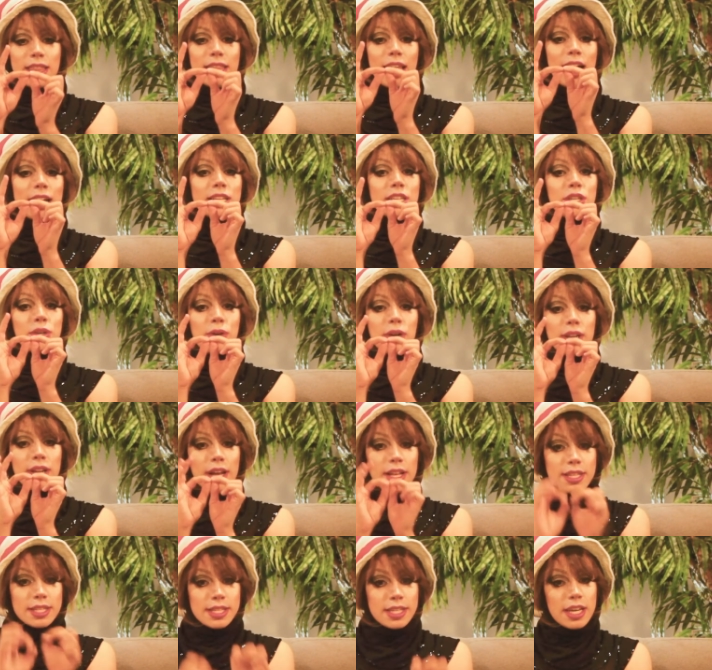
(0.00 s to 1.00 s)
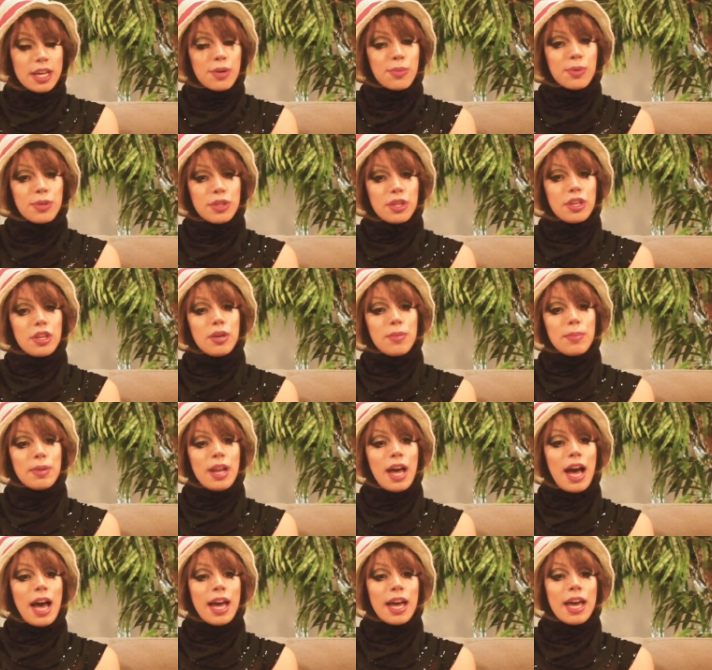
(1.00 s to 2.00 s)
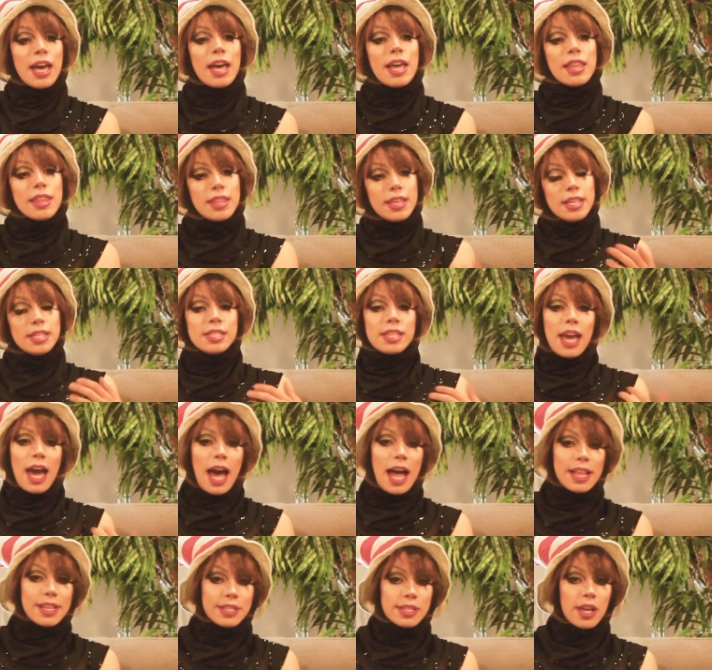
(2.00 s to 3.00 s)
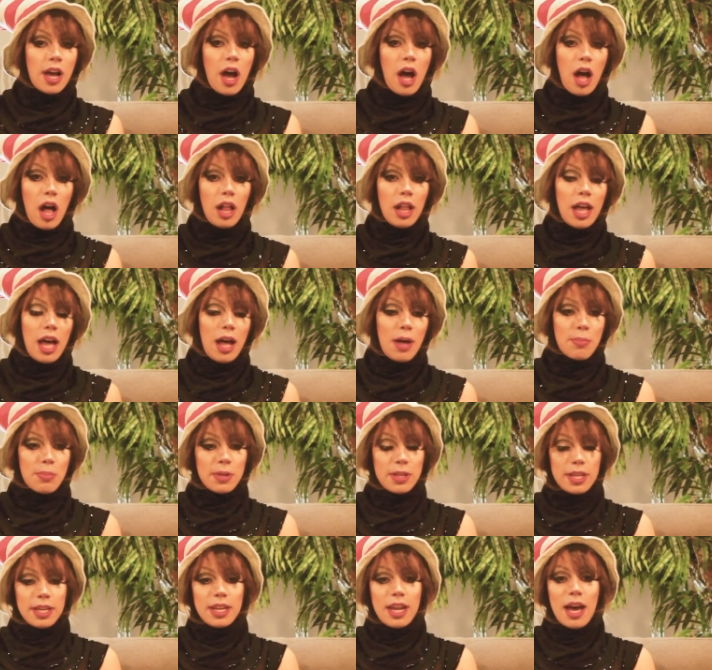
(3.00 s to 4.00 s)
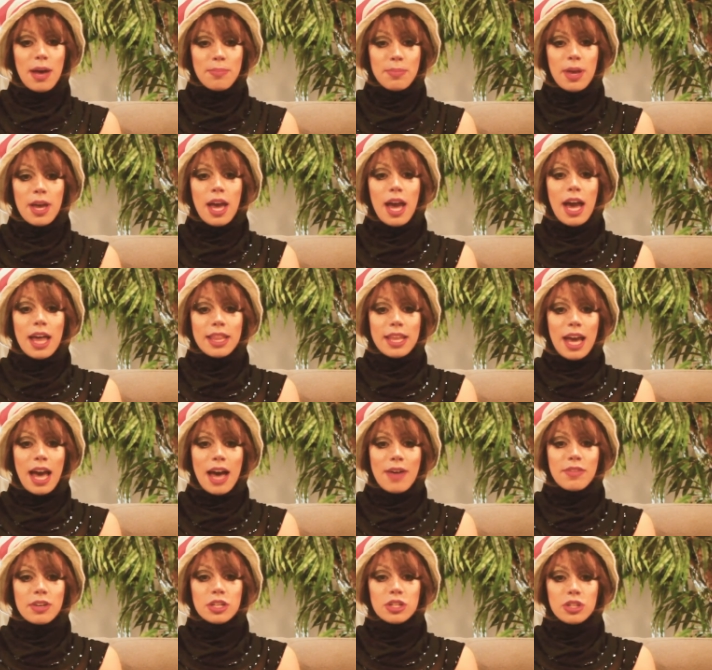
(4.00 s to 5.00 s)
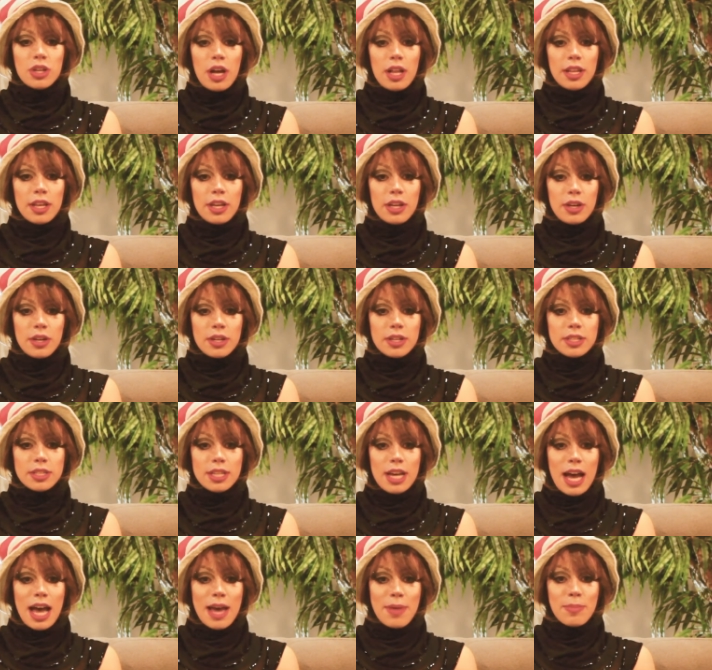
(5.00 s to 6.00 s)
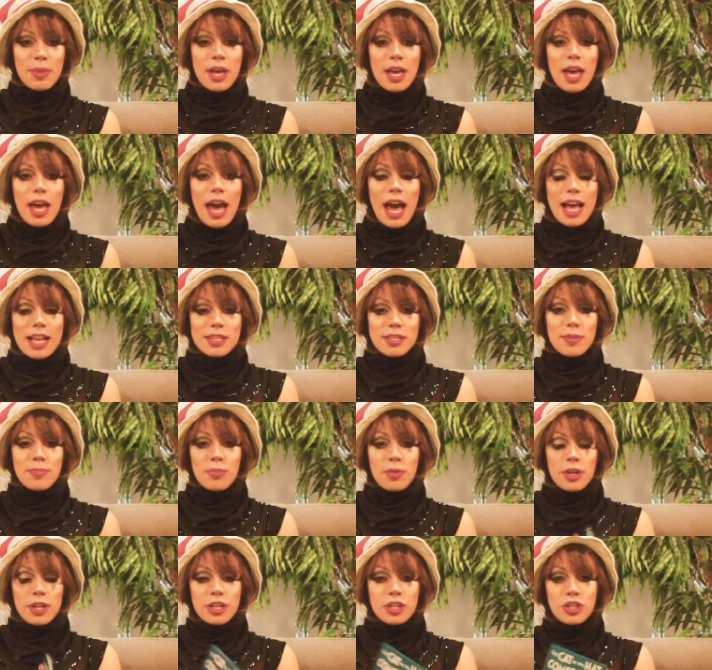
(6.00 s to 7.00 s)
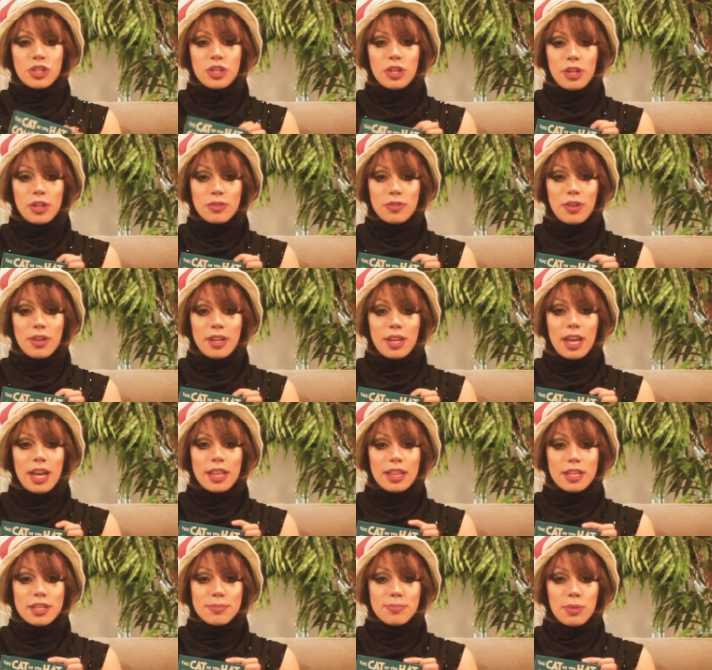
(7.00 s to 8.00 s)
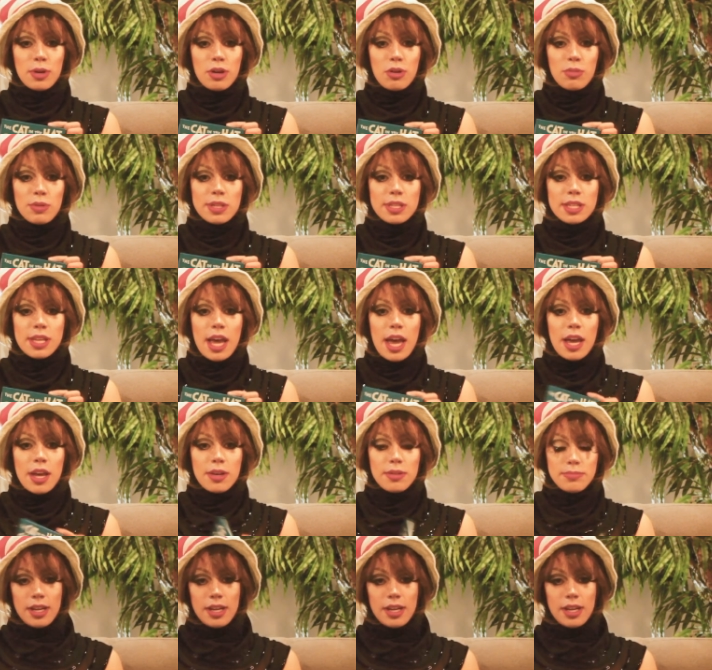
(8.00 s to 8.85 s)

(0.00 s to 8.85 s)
that you cannot see it with the human eye. These cats all help clean up, and they have a jolly good time, as the British children in this book would say.